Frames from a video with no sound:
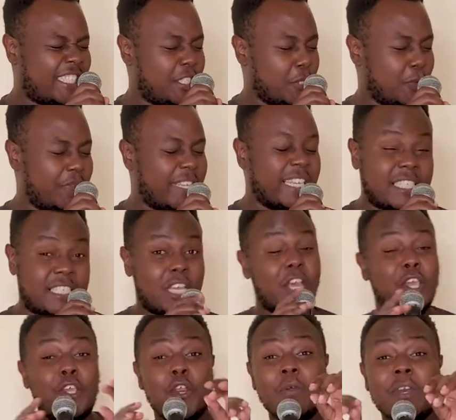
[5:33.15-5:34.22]
Let's do
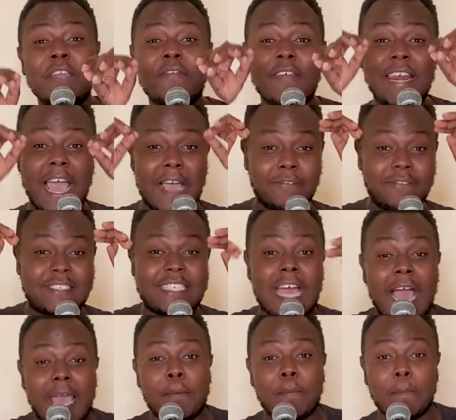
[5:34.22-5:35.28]
this. You don't even have
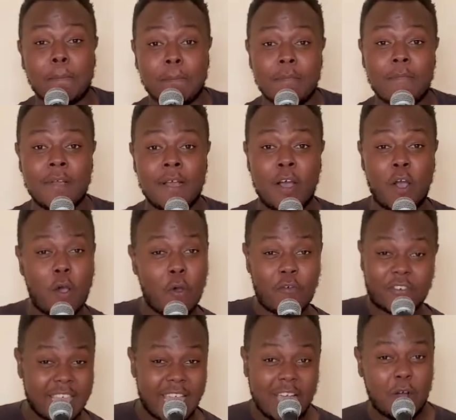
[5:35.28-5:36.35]
time
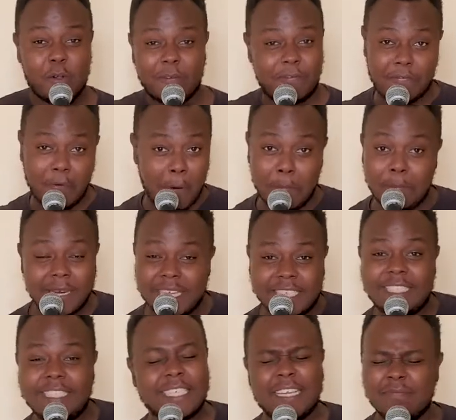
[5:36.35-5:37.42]
over that old foreplay
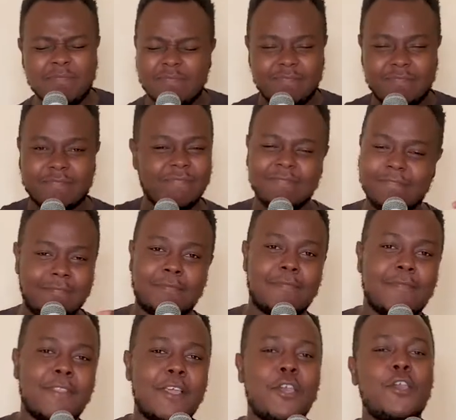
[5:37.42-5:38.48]
shit.
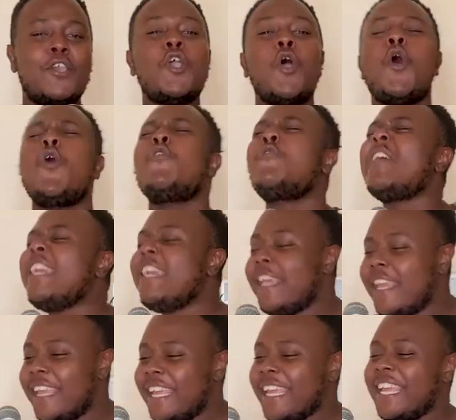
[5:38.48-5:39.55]
You're already
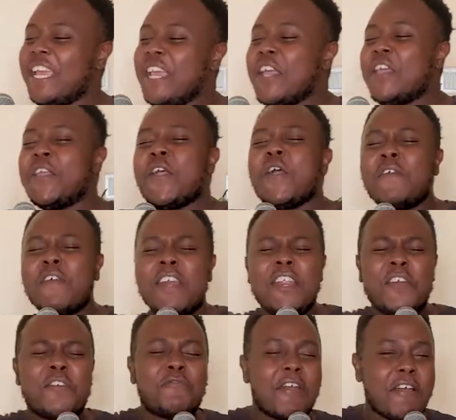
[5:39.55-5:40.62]

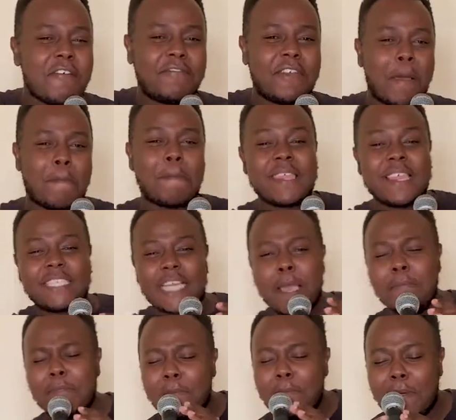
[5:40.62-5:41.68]
revved up. By the
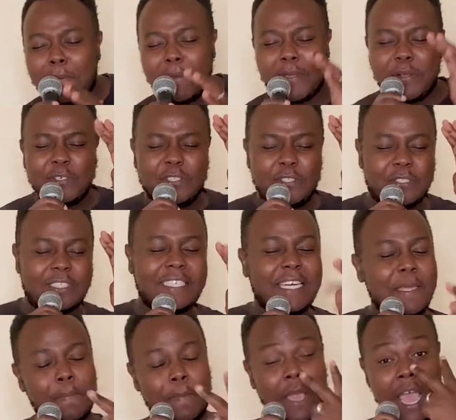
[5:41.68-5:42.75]
time the baby goes to
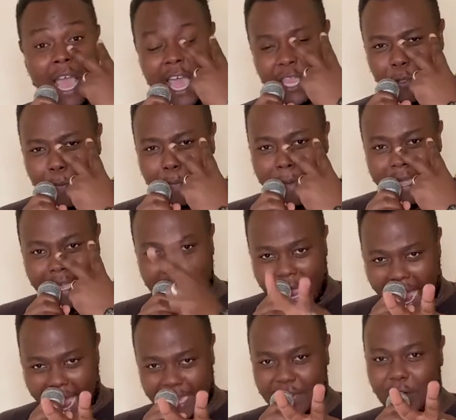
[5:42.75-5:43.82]
sleep and you make
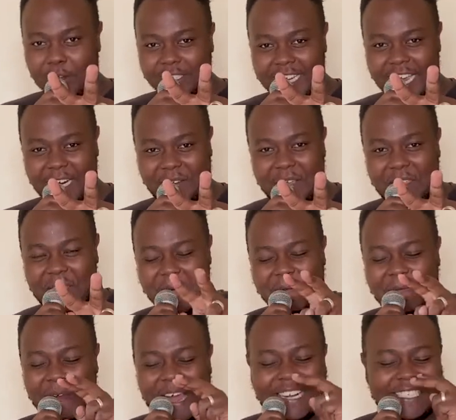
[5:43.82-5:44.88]
eye contact with
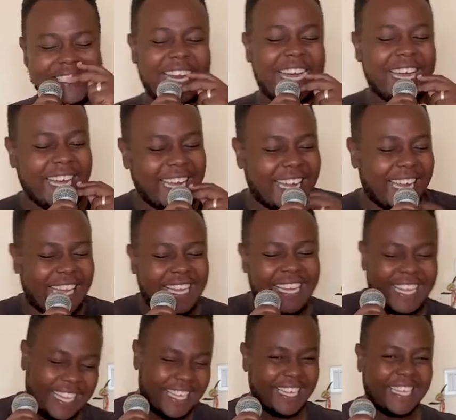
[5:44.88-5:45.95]
your
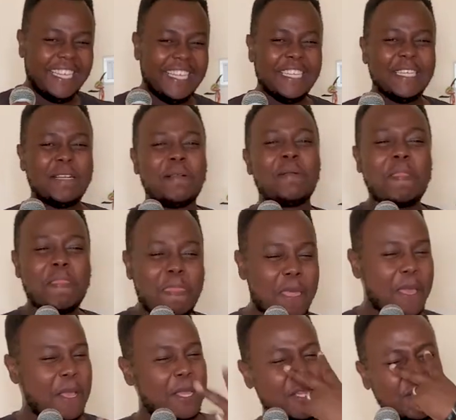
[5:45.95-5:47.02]
partner,
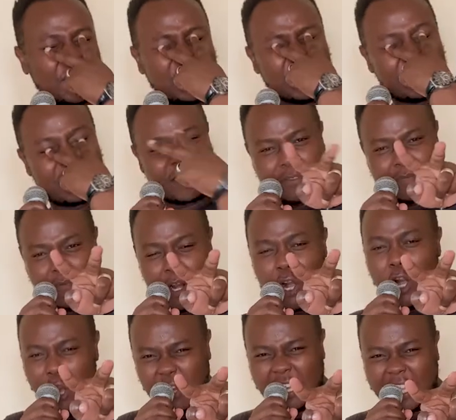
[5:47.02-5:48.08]
you just
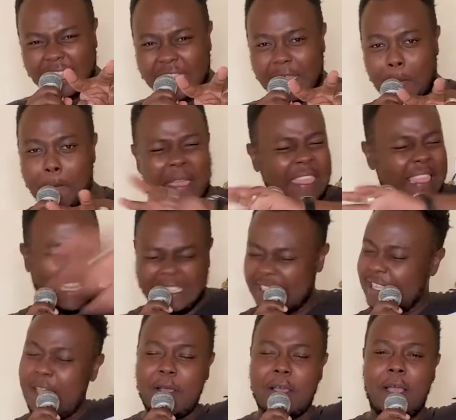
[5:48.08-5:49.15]
look at them
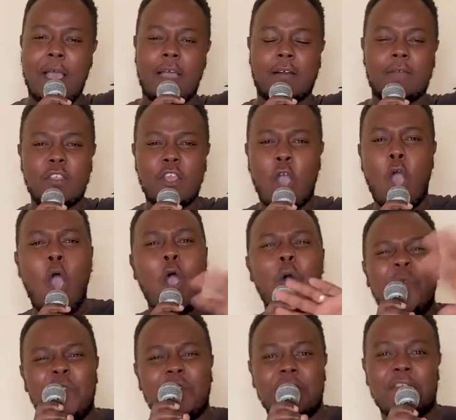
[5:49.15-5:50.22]
and you're
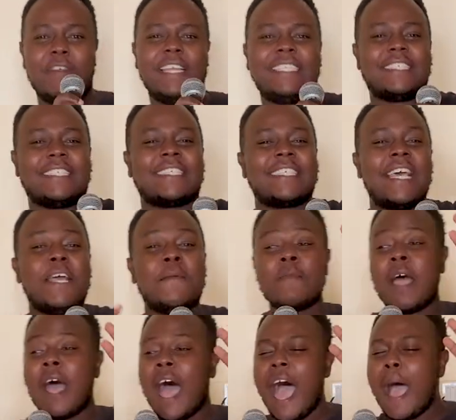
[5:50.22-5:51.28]
off to the races.
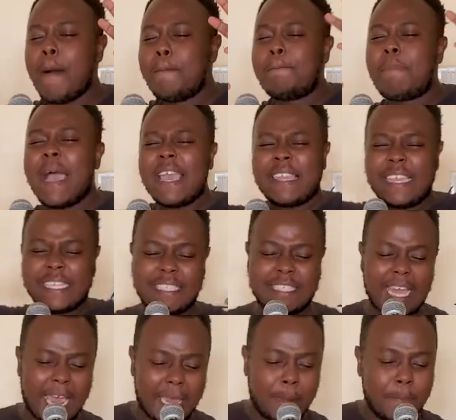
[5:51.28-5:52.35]
By the
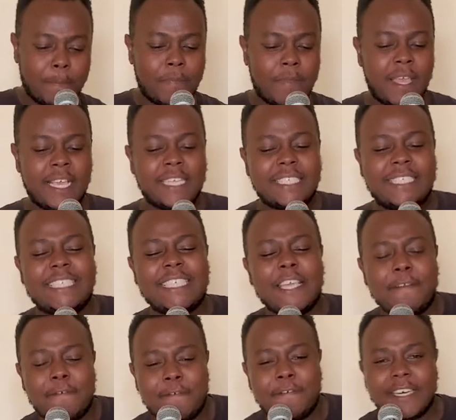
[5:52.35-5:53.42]
time she
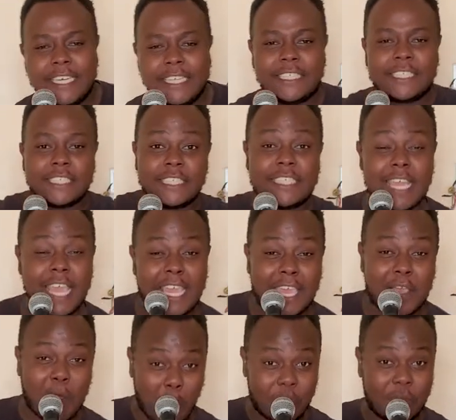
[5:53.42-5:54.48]
finishes taking
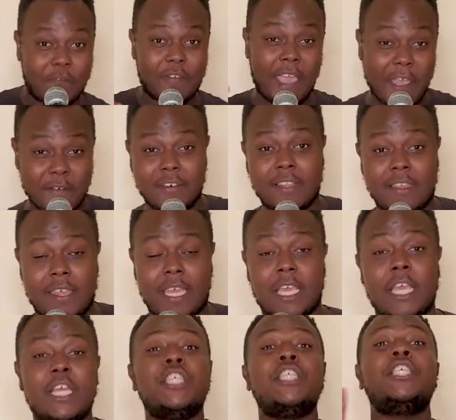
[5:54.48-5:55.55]
off
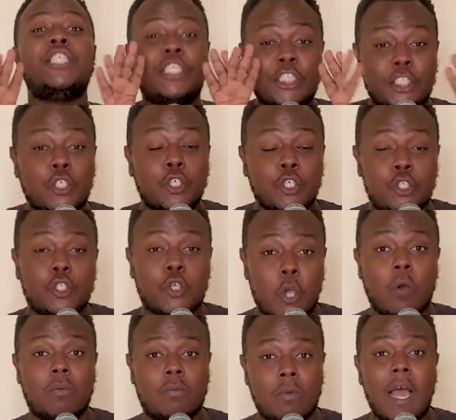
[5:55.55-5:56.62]
everything, she's good to go.